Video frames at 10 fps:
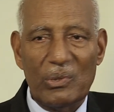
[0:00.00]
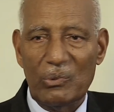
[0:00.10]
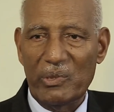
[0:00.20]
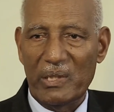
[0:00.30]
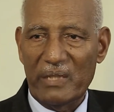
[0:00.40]

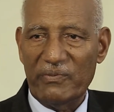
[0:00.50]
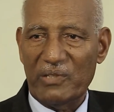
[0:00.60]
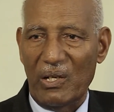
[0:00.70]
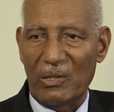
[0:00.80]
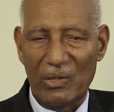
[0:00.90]
So we
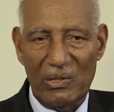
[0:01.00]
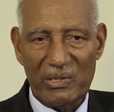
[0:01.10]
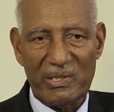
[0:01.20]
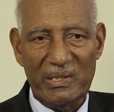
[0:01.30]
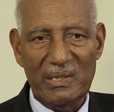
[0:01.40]
left our
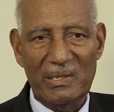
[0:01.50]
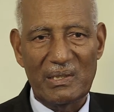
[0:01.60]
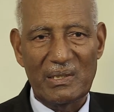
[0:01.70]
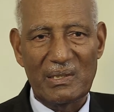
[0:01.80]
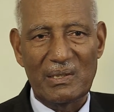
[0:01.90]
oxen,
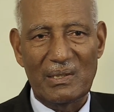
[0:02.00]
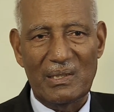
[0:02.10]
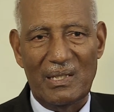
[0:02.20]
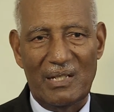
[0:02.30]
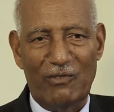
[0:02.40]

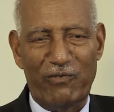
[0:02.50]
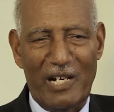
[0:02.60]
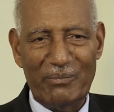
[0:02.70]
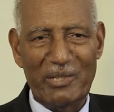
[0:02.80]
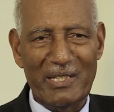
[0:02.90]
our
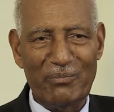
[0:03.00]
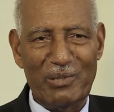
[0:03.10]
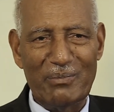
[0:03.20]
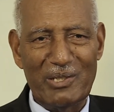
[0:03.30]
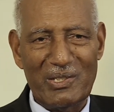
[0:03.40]
farming
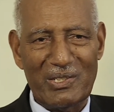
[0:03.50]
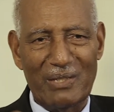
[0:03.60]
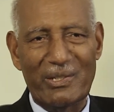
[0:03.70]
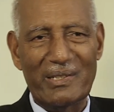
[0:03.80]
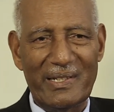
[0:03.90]
implements
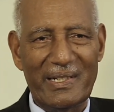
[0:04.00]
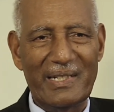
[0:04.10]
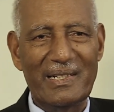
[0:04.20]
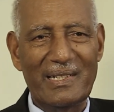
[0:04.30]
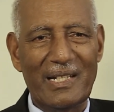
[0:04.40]
somewhere
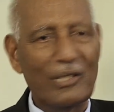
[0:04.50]
there,